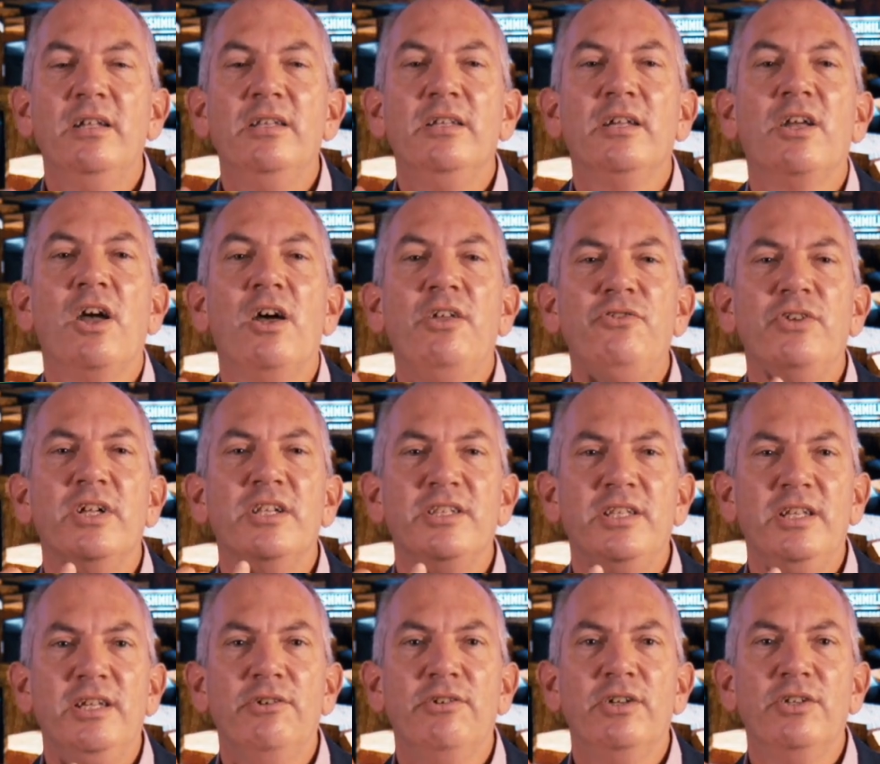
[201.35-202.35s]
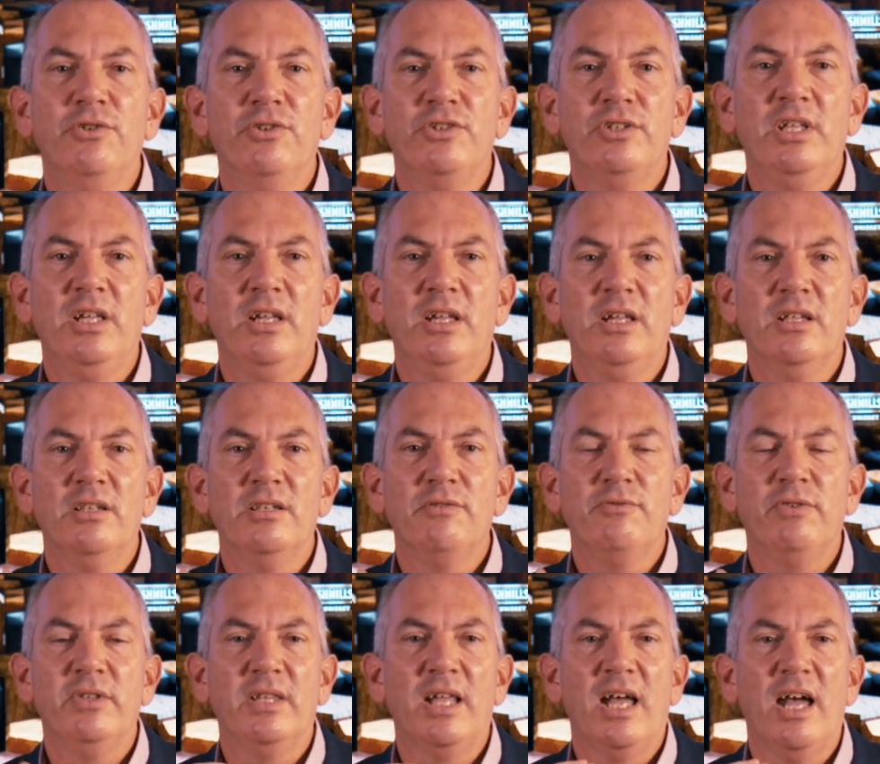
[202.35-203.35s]
The contrast here I just think is
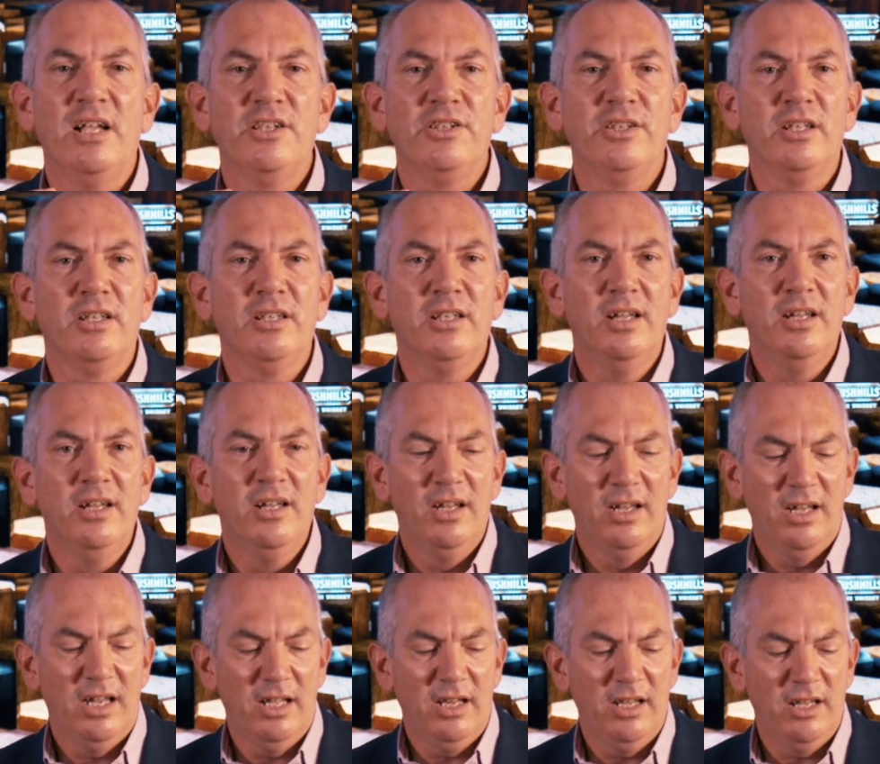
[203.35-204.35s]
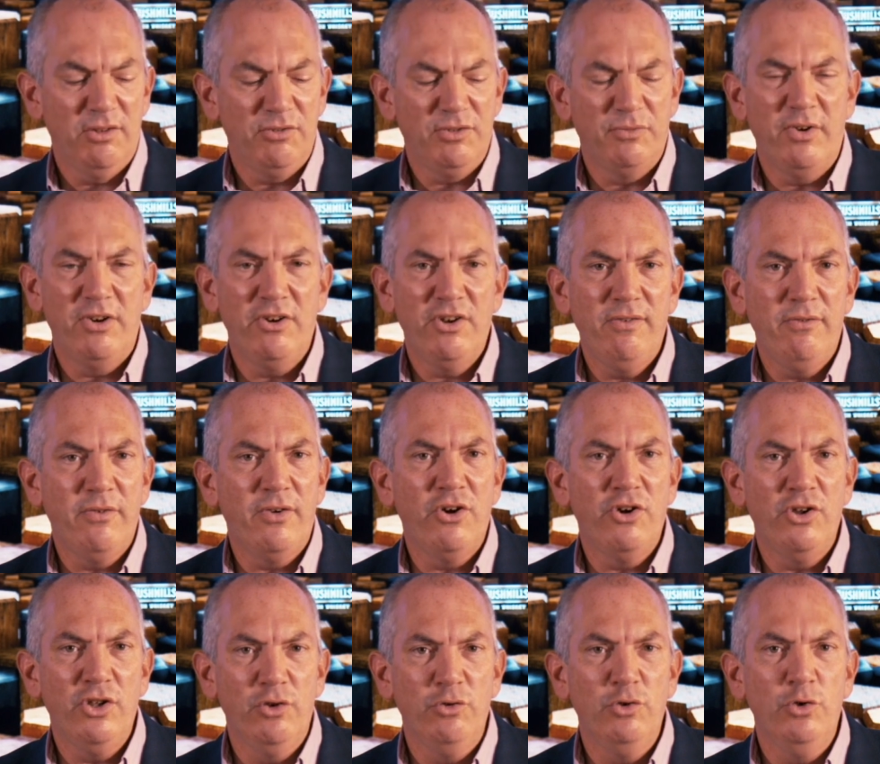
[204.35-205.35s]
fantastic, and I think it's very,
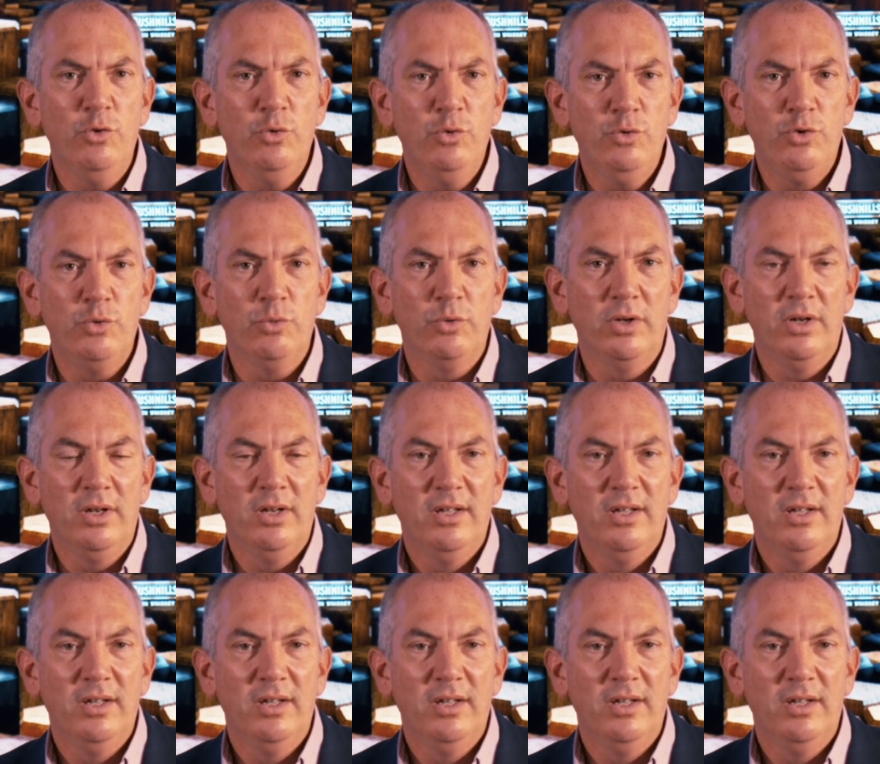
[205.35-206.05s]
very unusual,